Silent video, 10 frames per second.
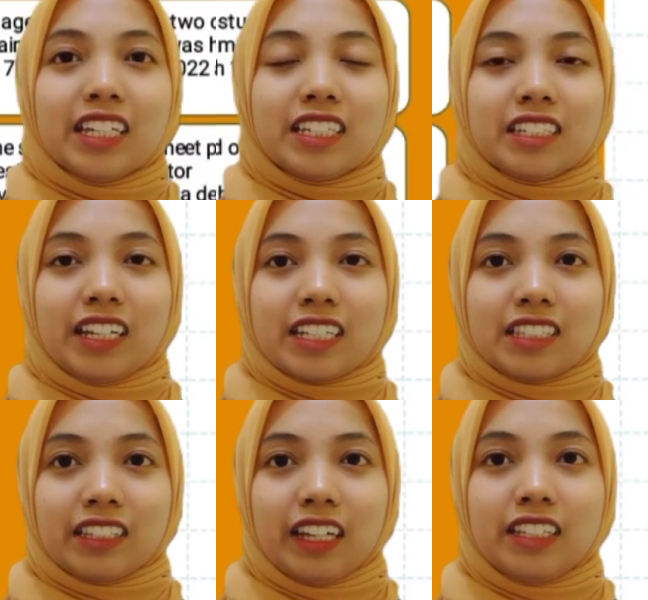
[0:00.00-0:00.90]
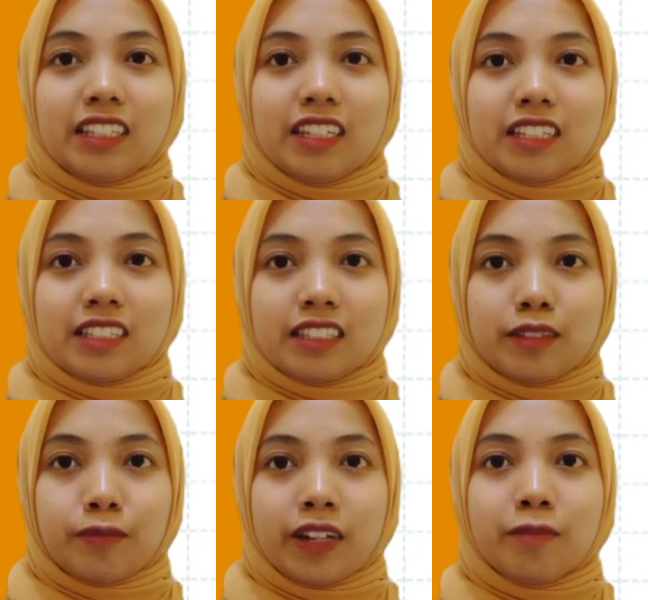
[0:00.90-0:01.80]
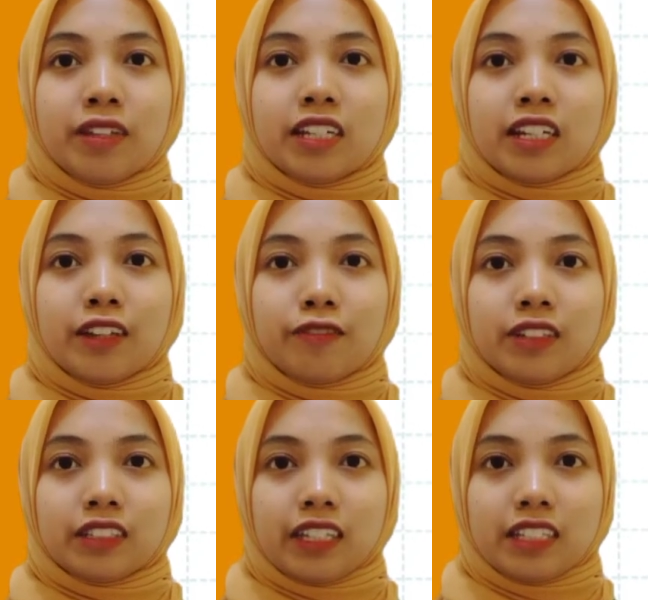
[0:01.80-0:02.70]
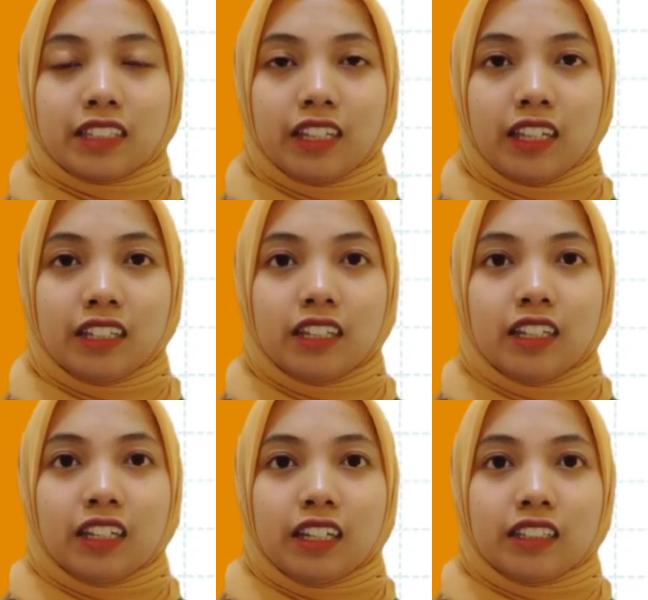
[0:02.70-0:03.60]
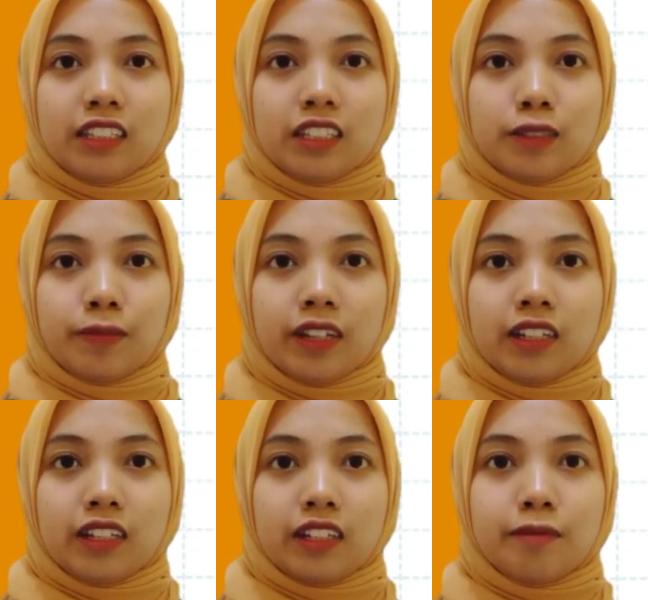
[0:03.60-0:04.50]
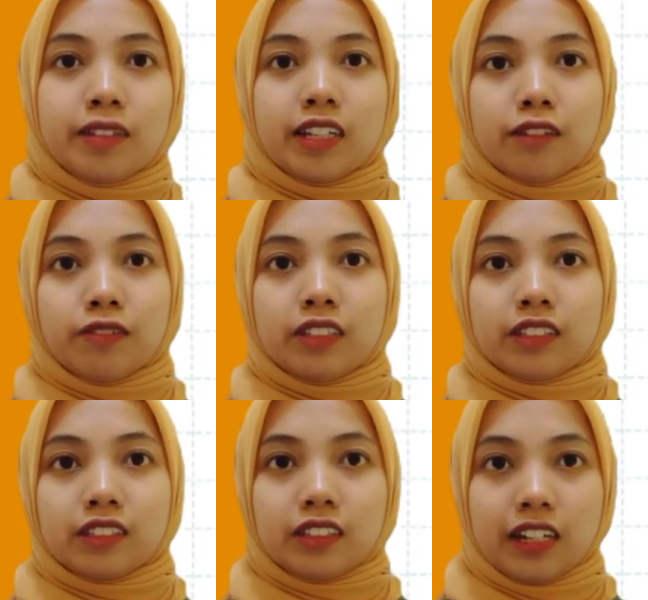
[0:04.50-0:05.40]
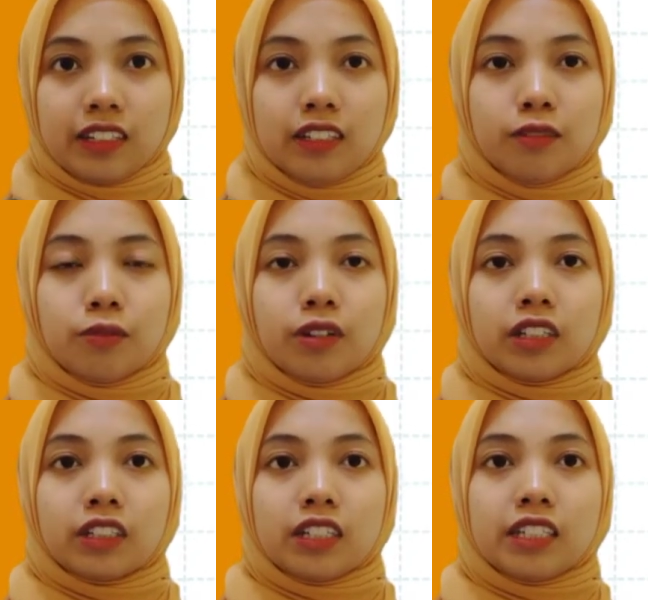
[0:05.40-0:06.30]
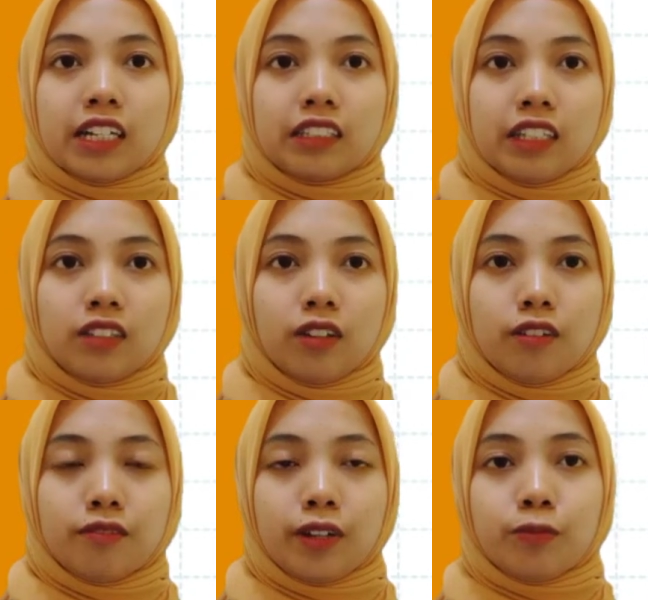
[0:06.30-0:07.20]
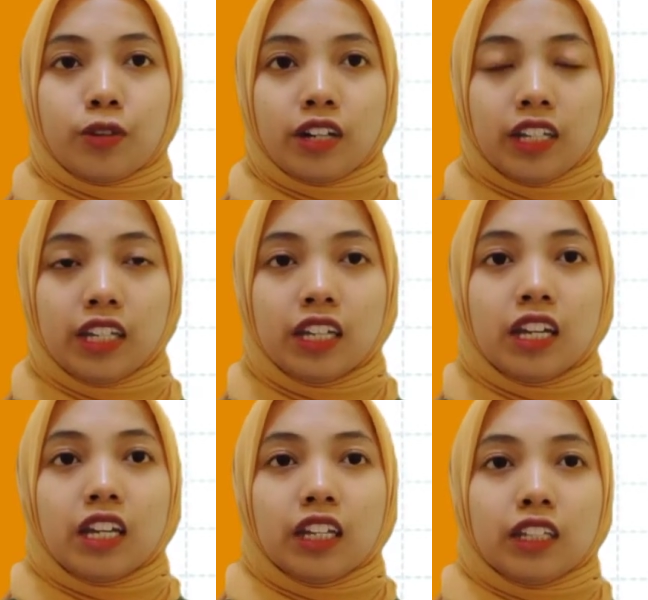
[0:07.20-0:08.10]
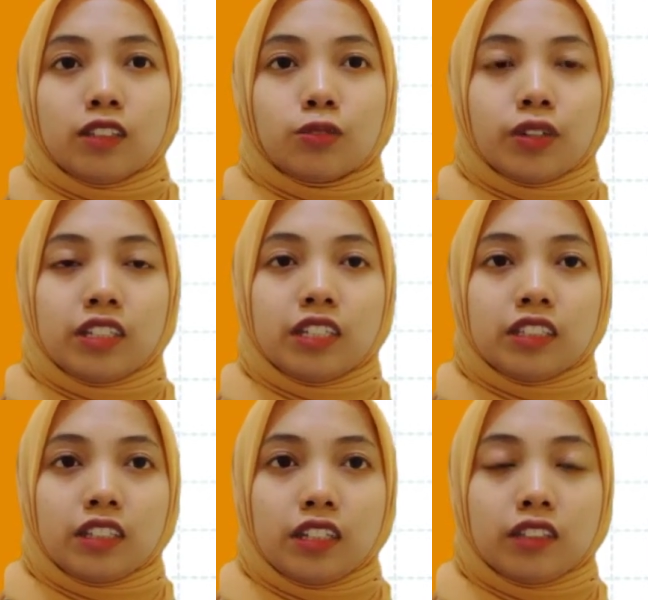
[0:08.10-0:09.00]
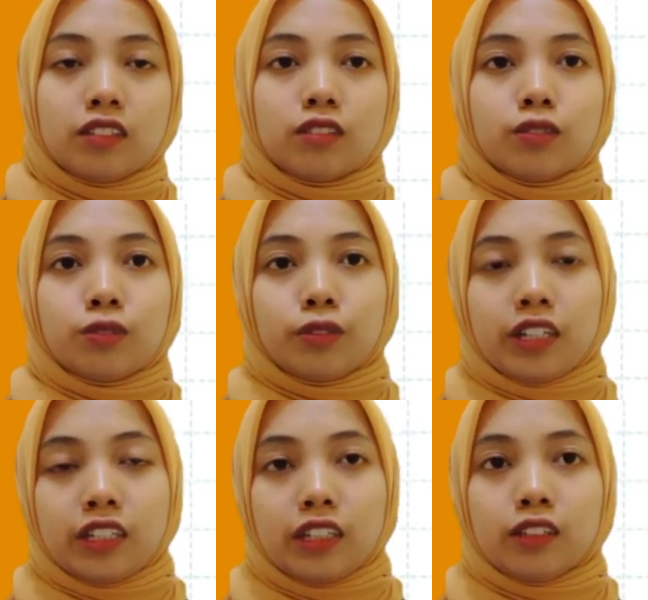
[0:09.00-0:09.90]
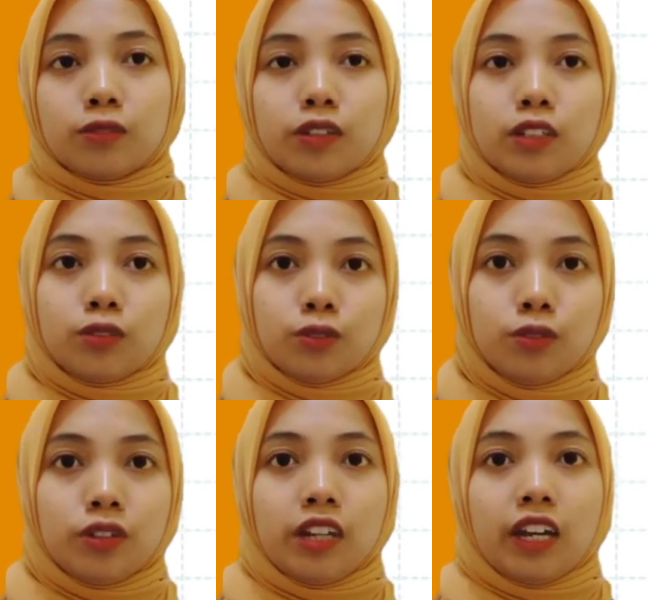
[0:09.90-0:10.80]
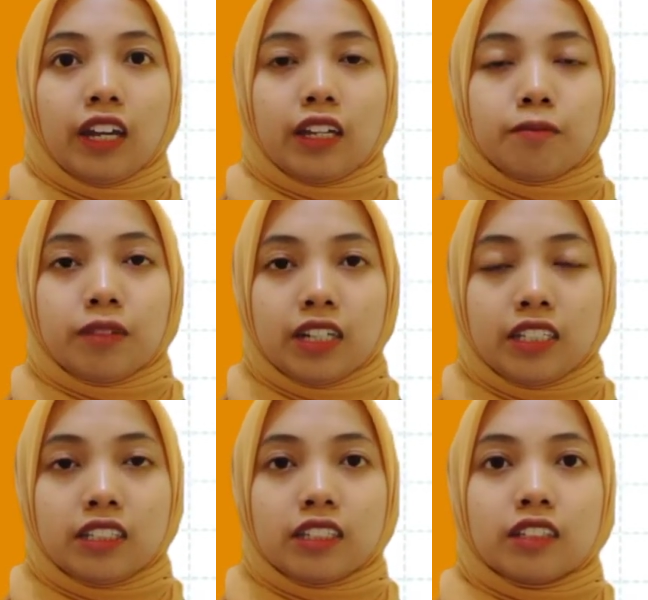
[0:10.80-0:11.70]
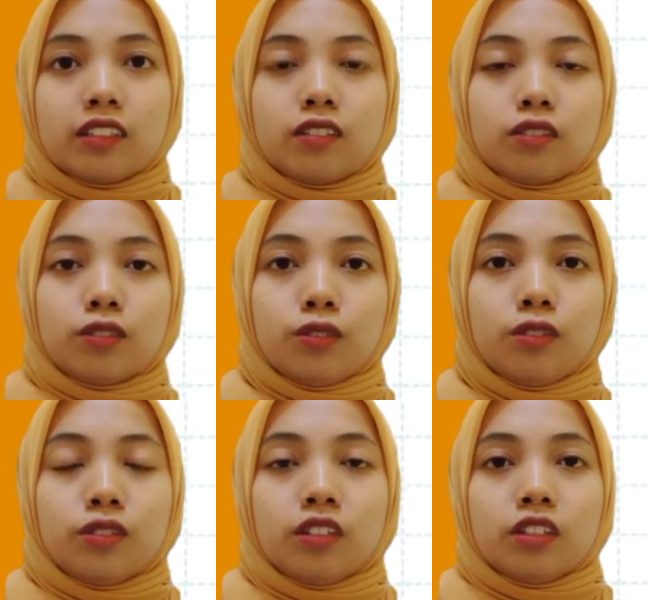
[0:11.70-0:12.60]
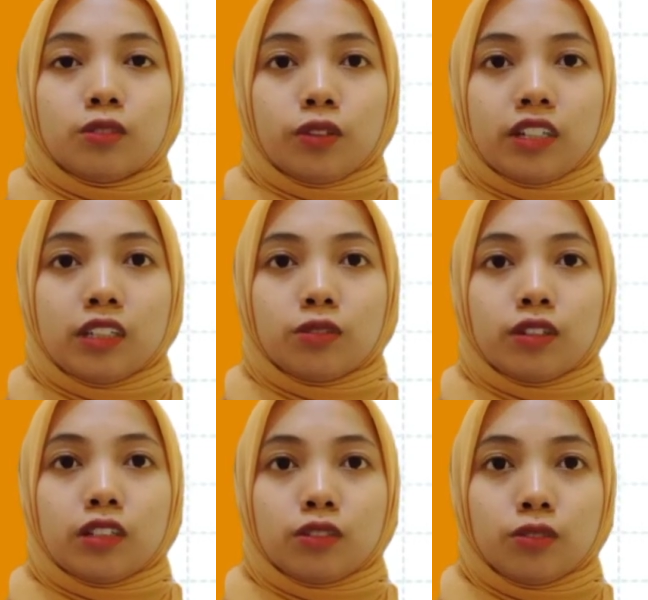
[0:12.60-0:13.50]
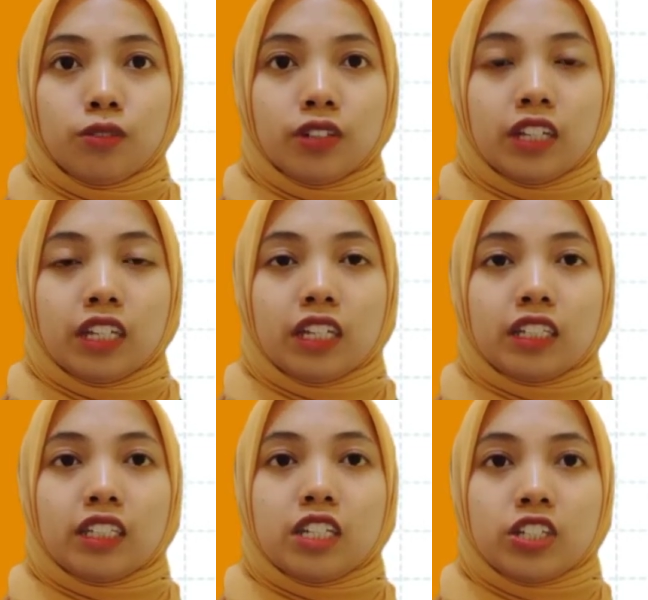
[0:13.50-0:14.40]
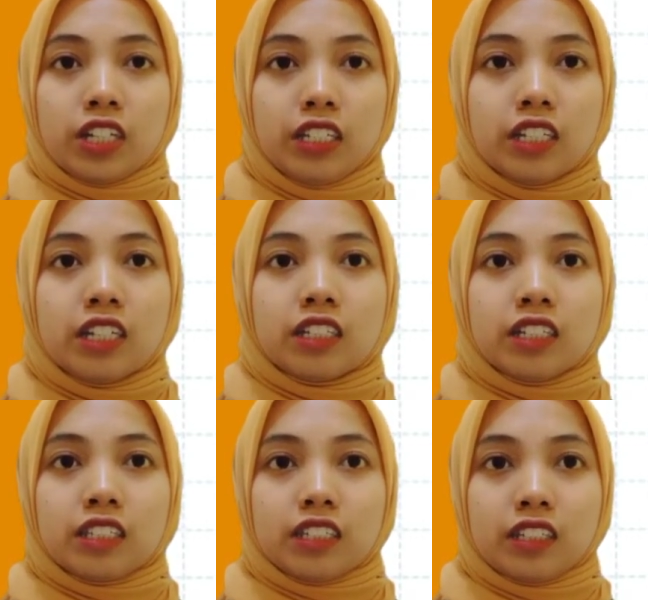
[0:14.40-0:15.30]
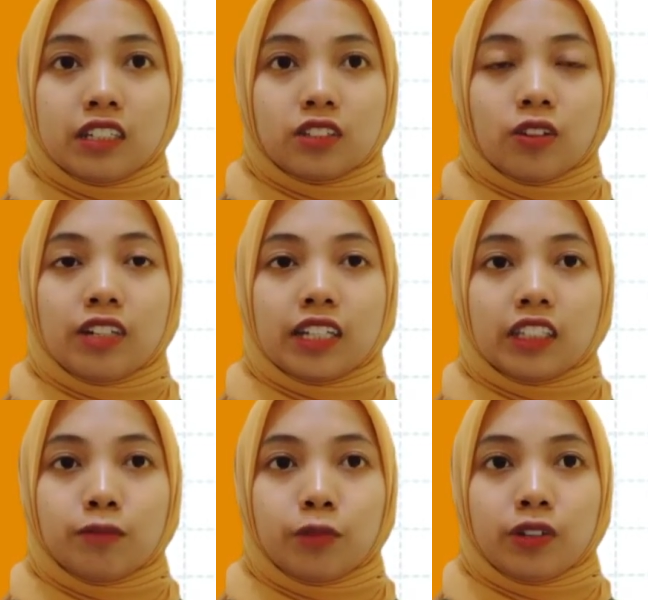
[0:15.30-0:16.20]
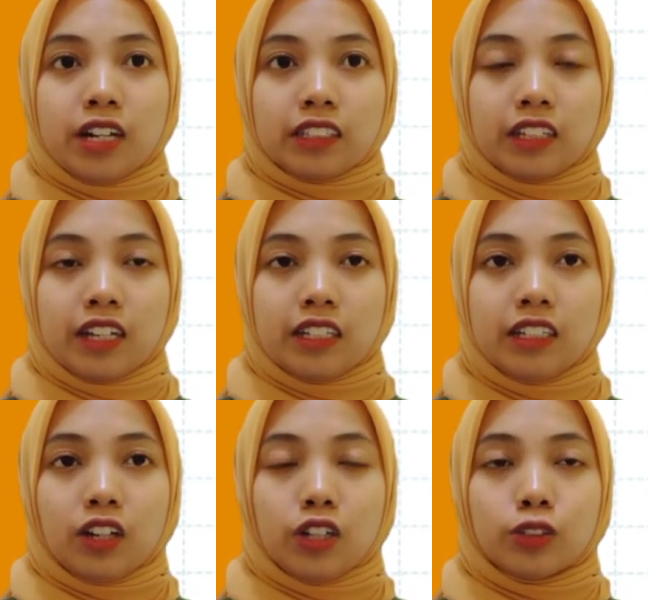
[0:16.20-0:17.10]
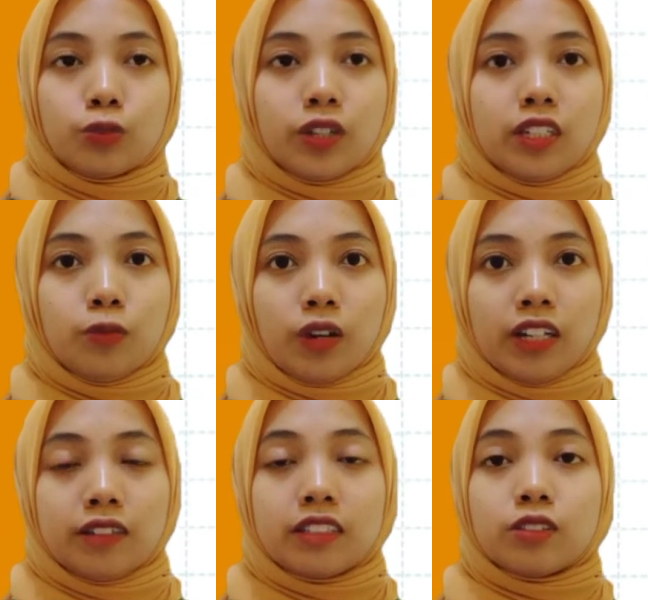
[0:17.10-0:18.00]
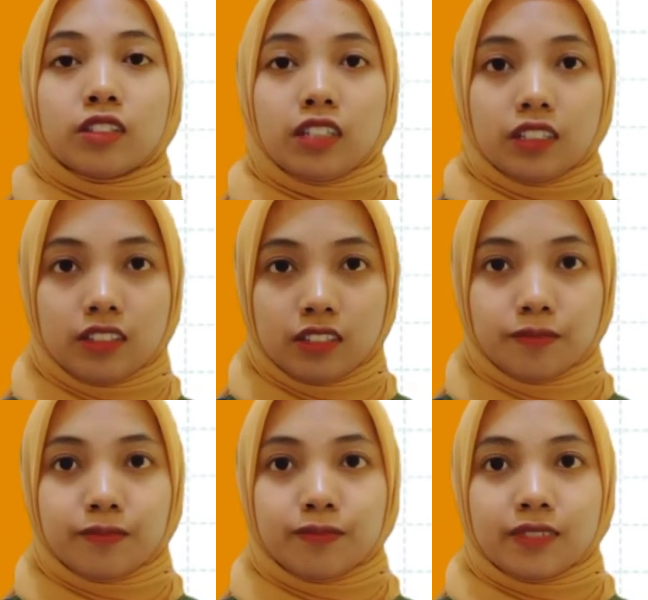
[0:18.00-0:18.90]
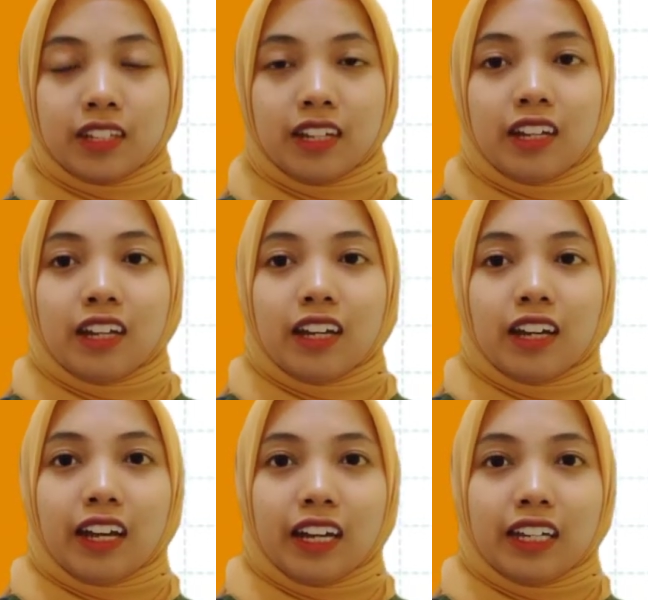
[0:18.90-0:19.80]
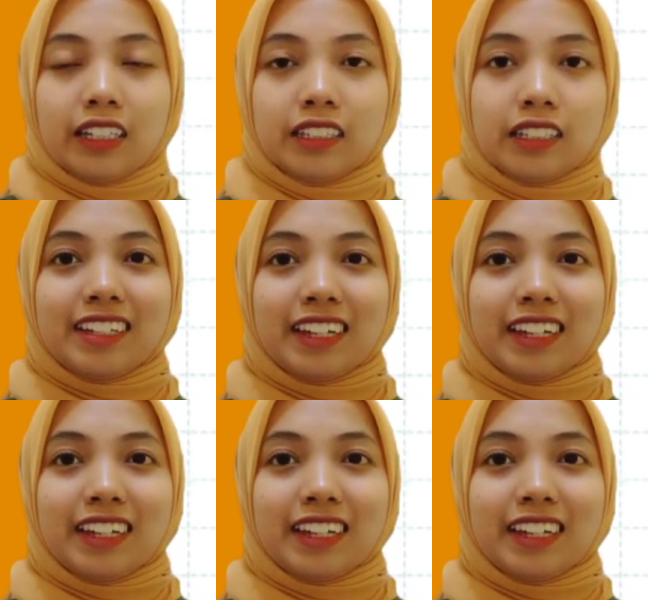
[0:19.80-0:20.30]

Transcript: in the next stage is preliminary field testing. It is preliminary field trial were conducted on February in 2022 and March 2022. In addition, researchers conducted product trial on 21 students. And